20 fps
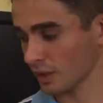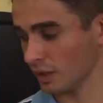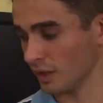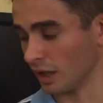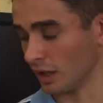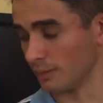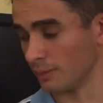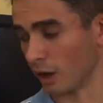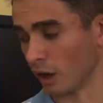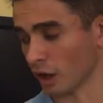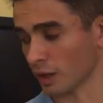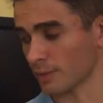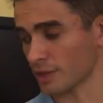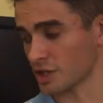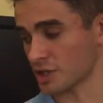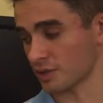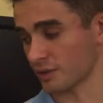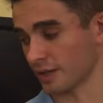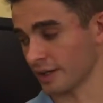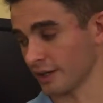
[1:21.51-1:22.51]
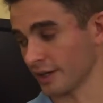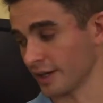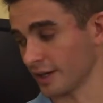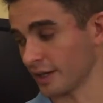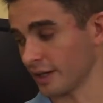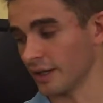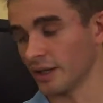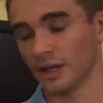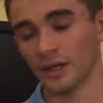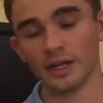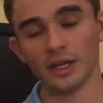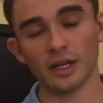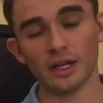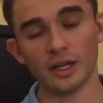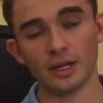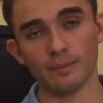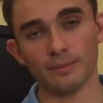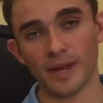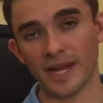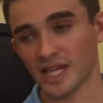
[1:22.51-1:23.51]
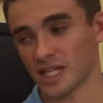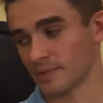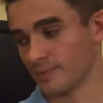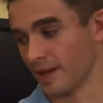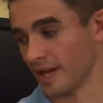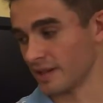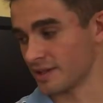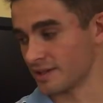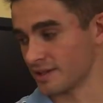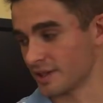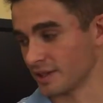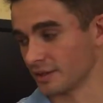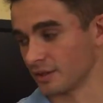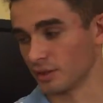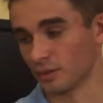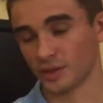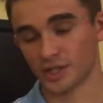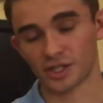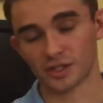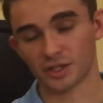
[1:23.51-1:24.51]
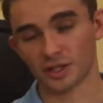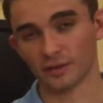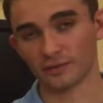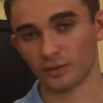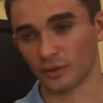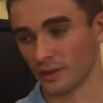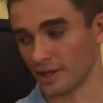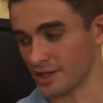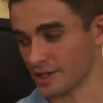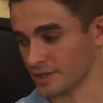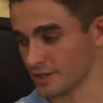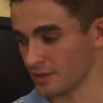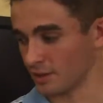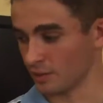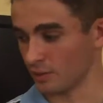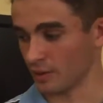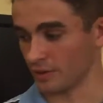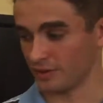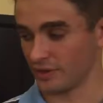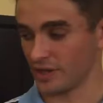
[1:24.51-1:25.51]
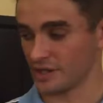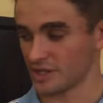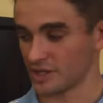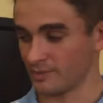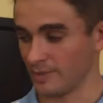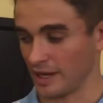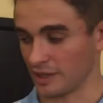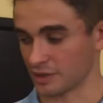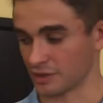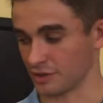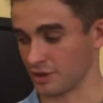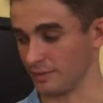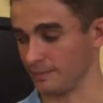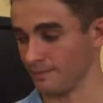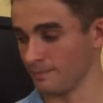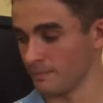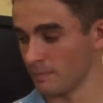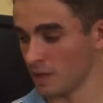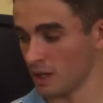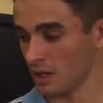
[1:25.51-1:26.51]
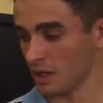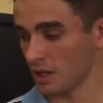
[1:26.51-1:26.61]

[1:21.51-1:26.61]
arbitrary baseband signal, which is our voice, with this spectrum.